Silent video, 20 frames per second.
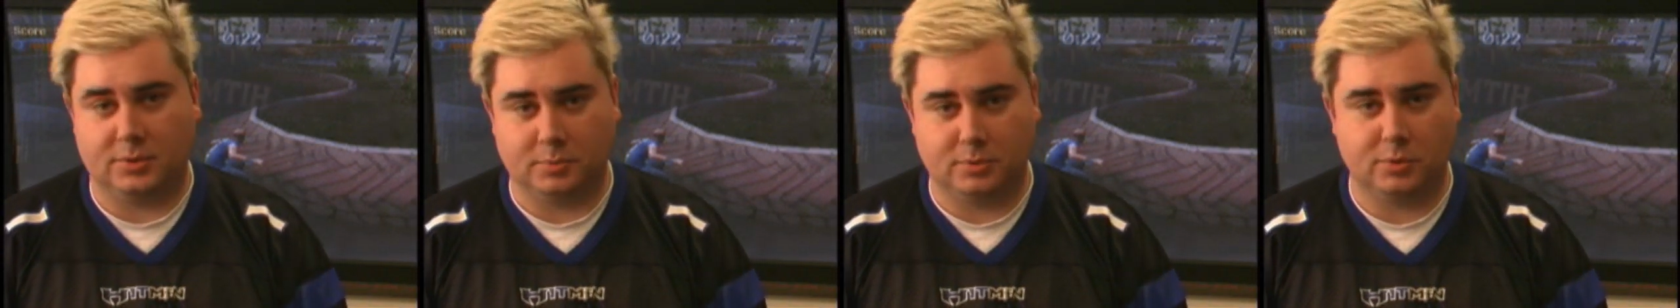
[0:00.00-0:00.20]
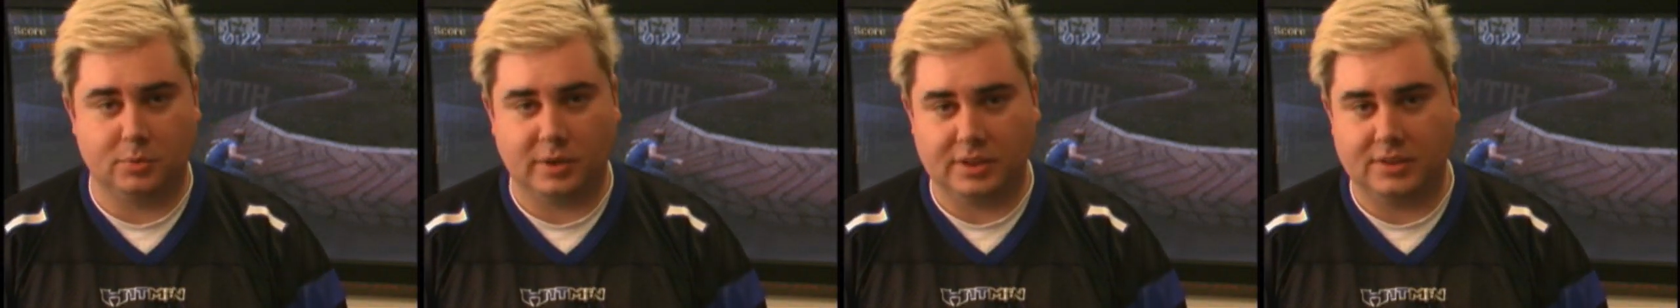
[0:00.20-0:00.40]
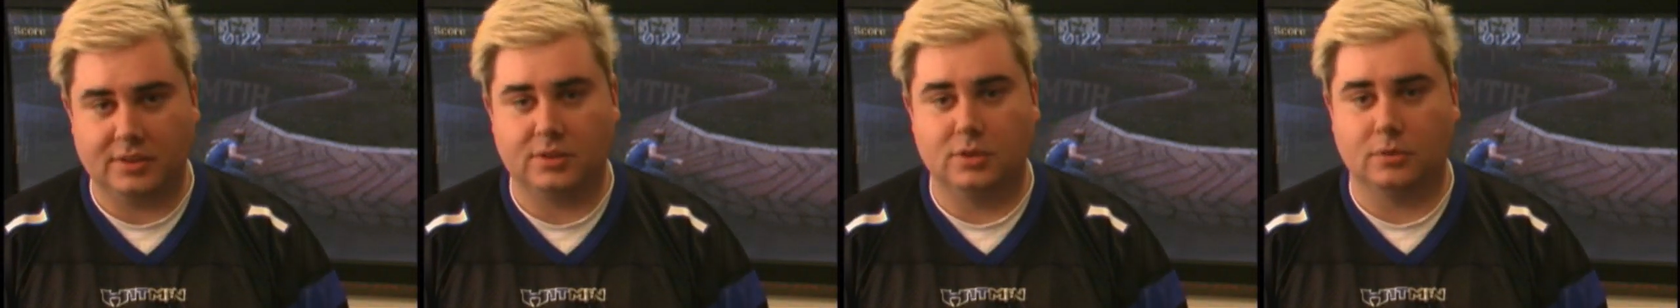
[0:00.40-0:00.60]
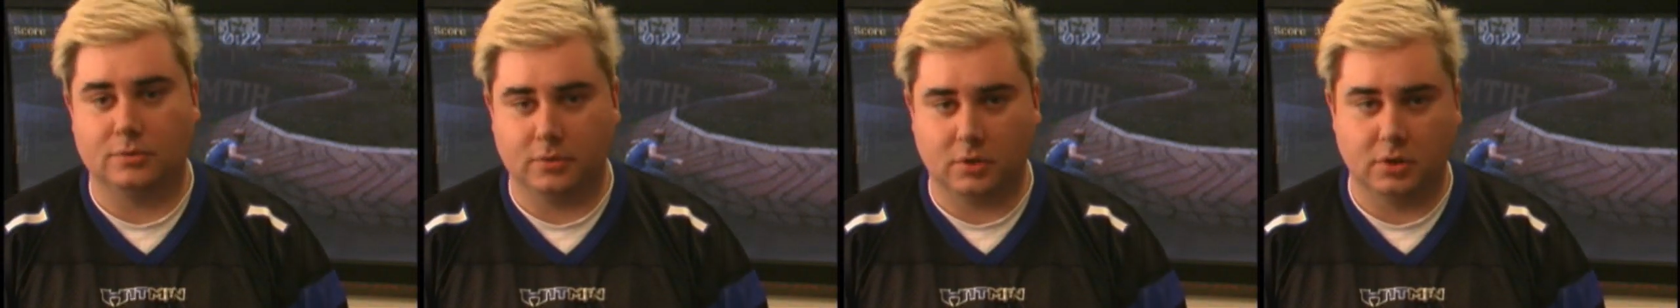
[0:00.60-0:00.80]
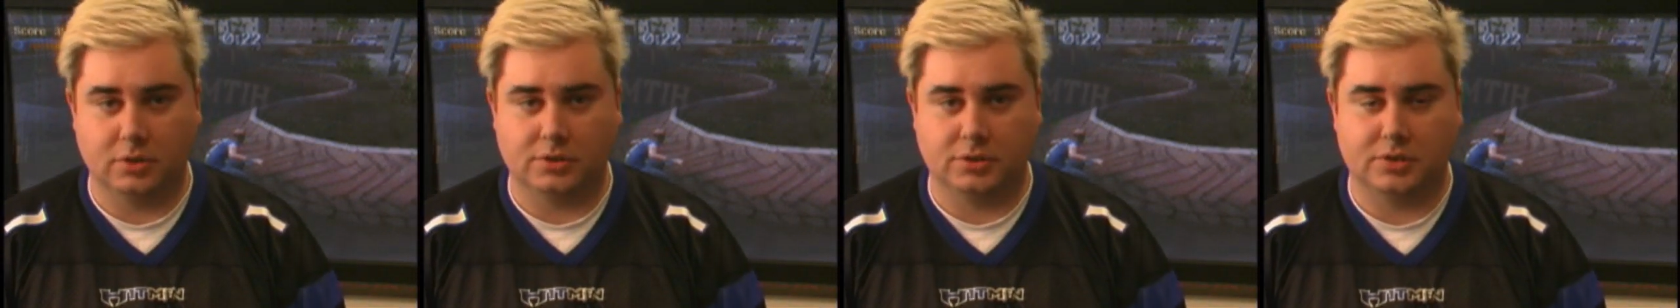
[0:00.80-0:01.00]
between the two
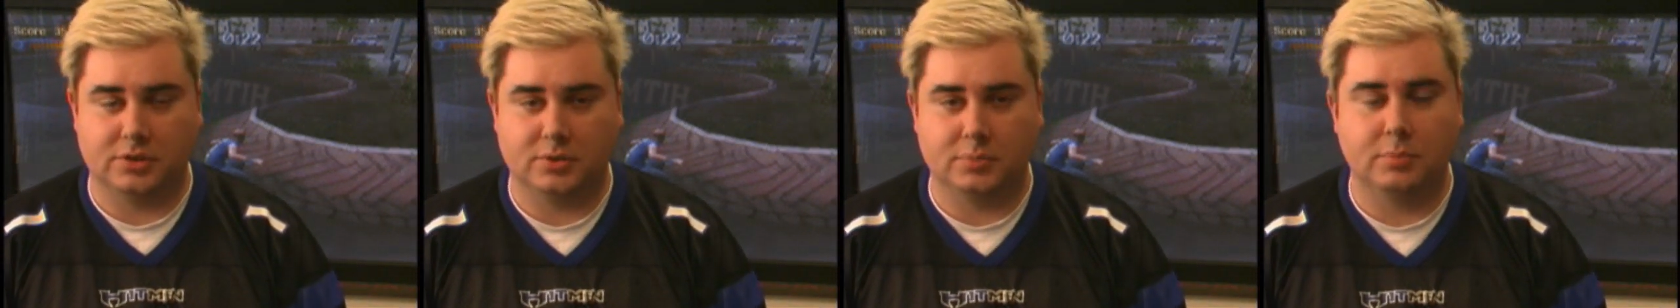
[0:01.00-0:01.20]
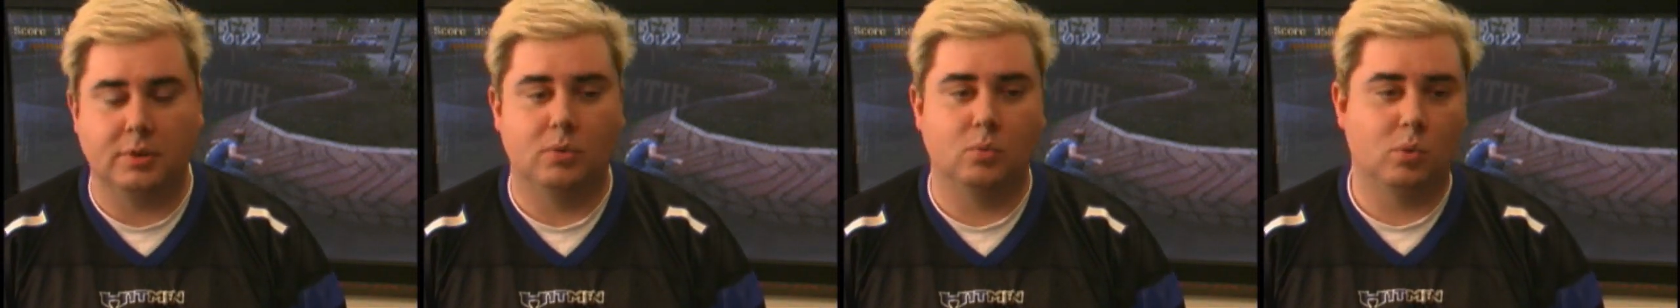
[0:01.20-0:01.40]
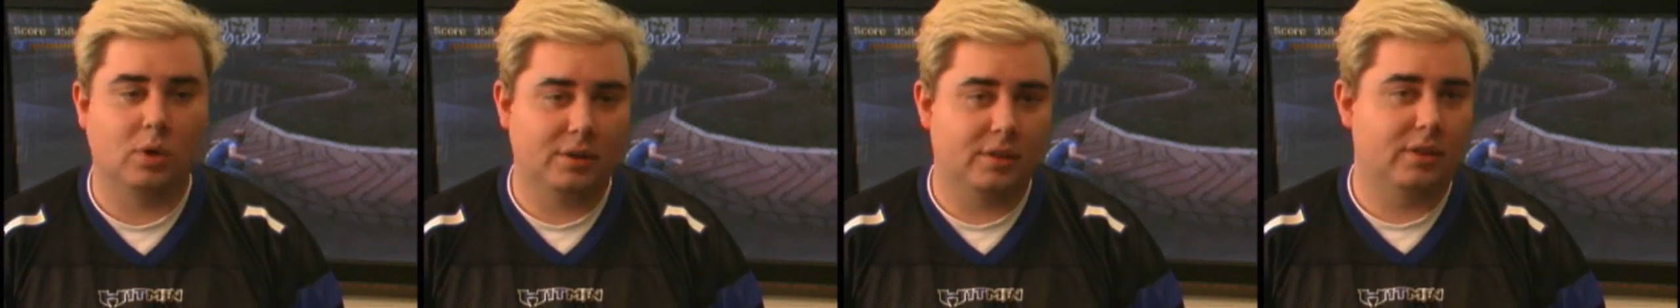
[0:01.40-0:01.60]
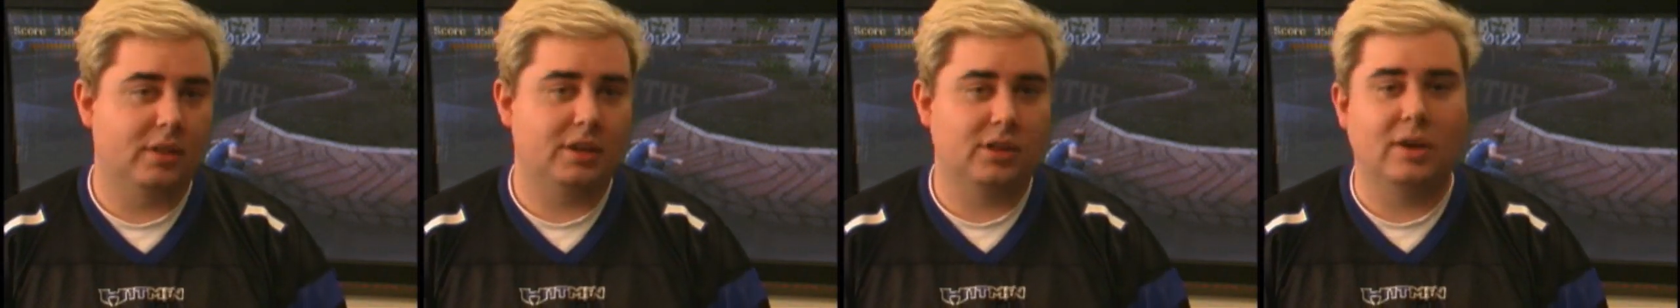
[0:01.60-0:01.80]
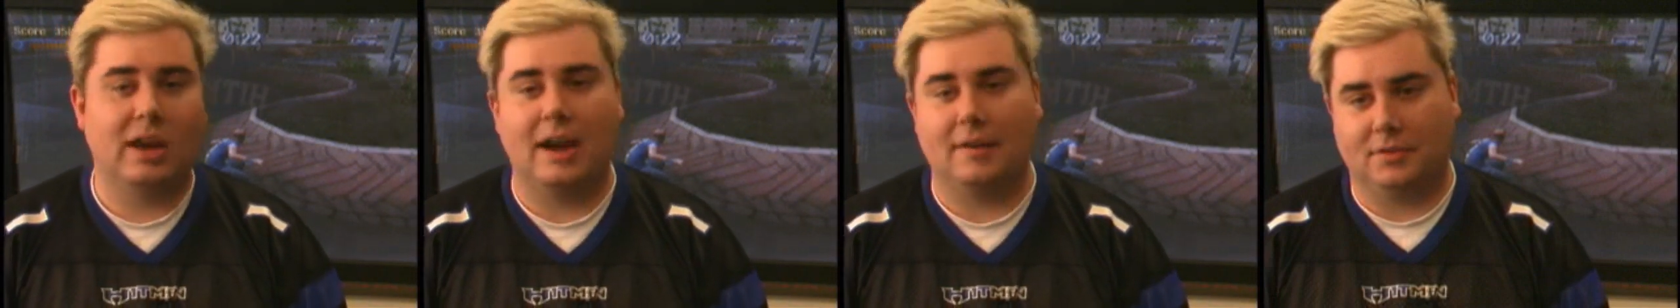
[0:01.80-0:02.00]
versions, but one
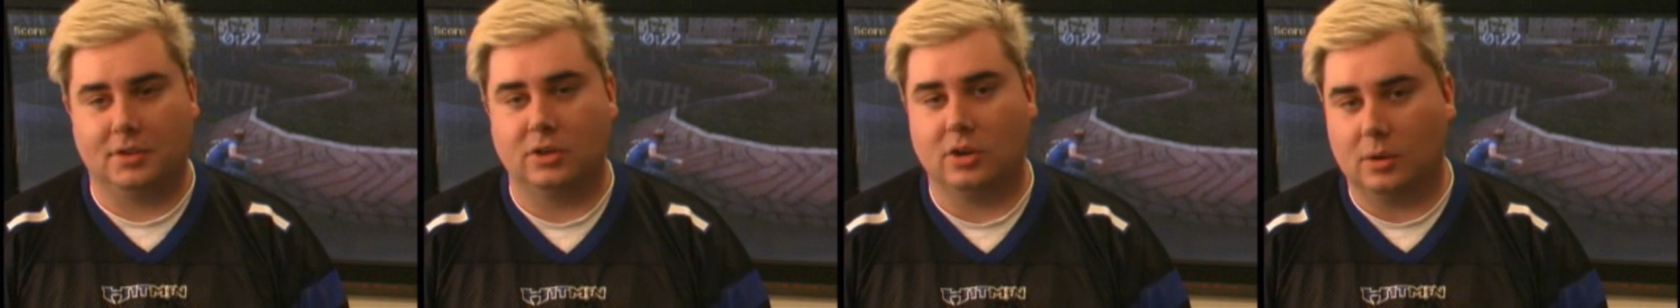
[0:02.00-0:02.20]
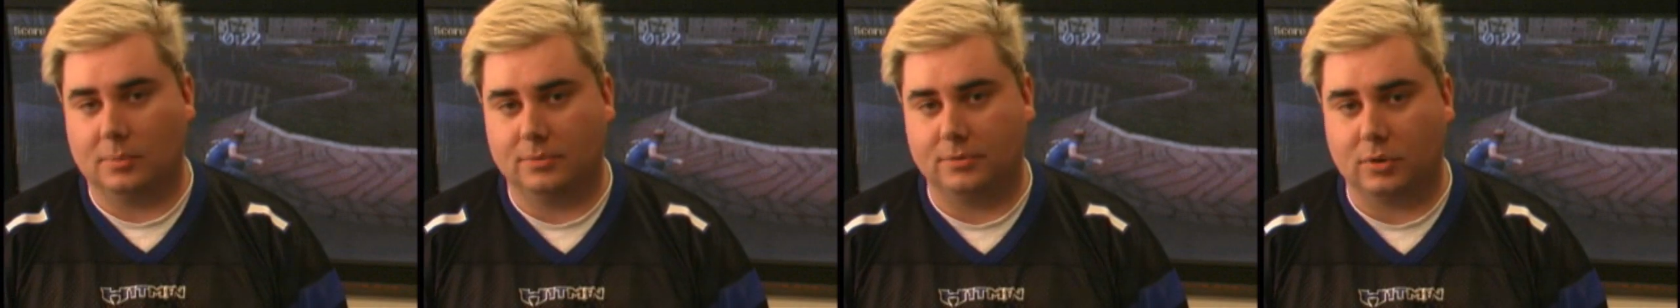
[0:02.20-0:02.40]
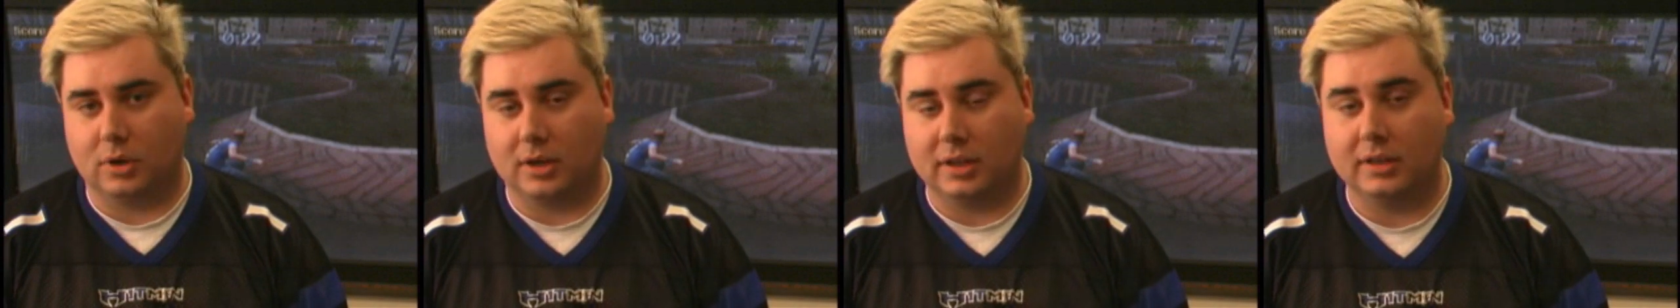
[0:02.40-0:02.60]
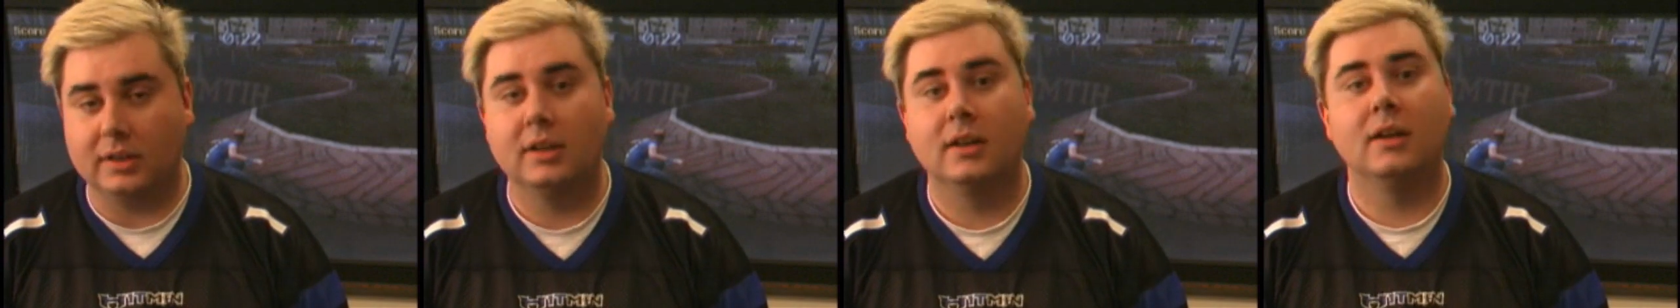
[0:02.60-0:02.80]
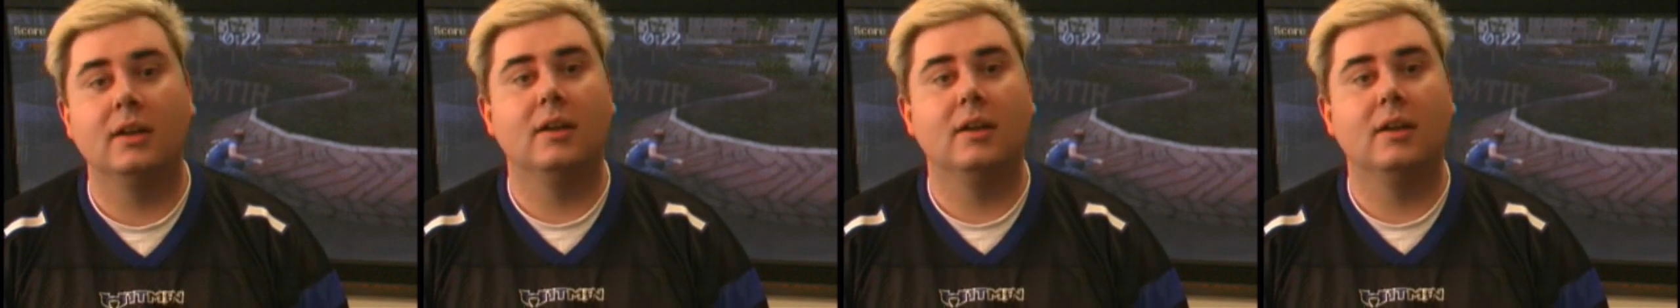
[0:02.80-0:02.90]
thing you have to know up front